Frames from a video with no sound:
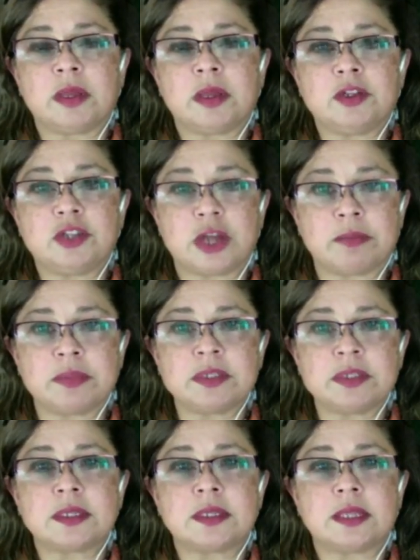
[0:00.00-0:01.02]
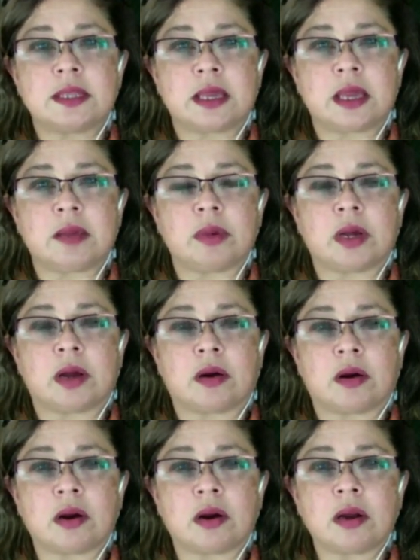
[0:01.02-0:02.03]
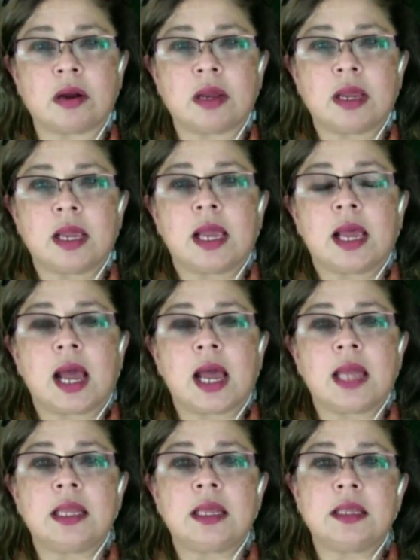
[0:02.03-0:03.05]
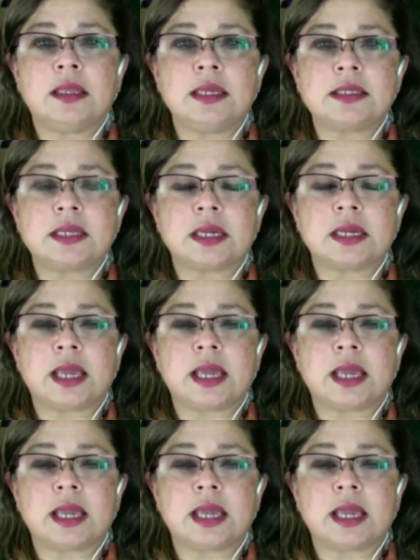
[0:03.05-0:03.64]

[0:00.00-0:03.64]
gems that they are. And this,